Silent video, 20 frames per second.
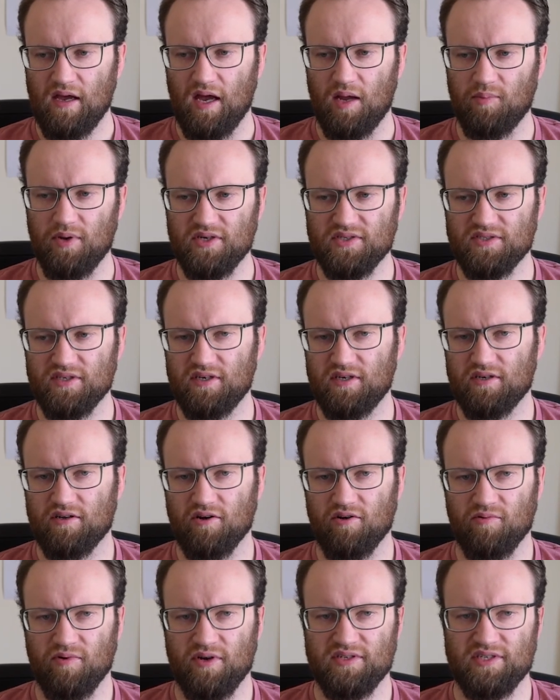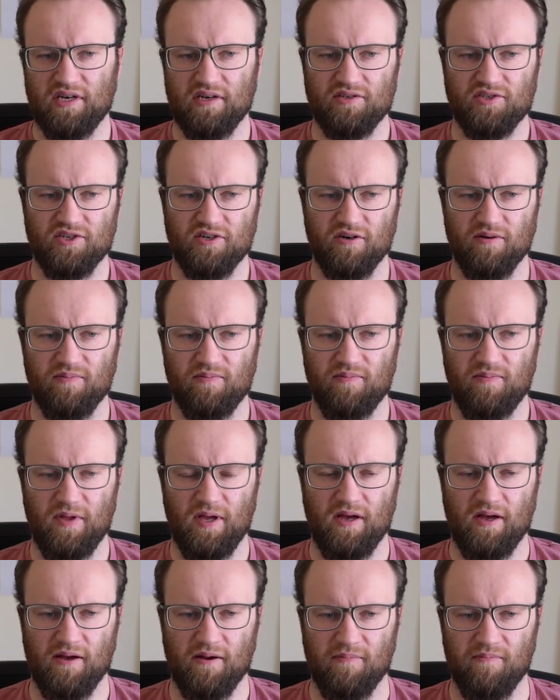Basically got a retail job,
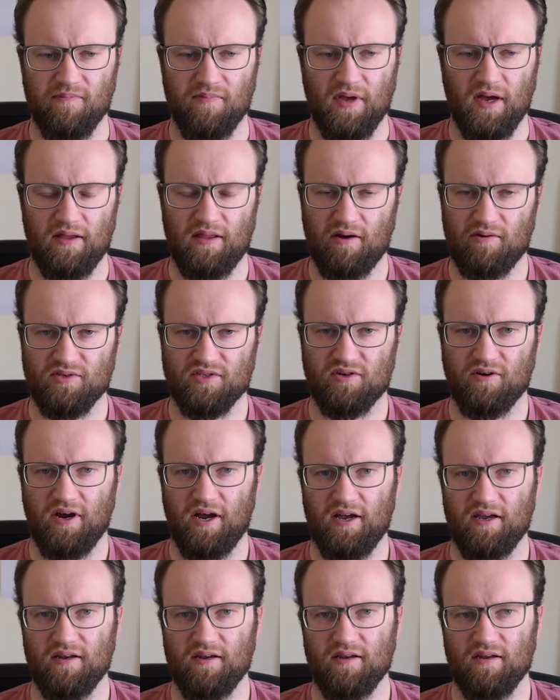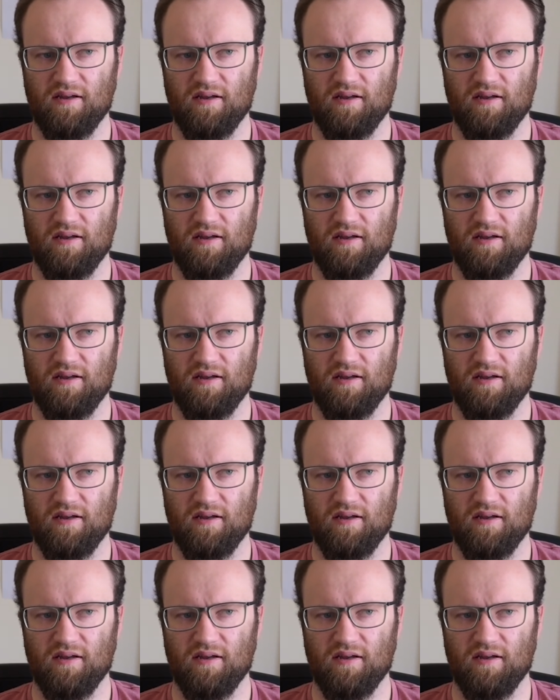and that was great.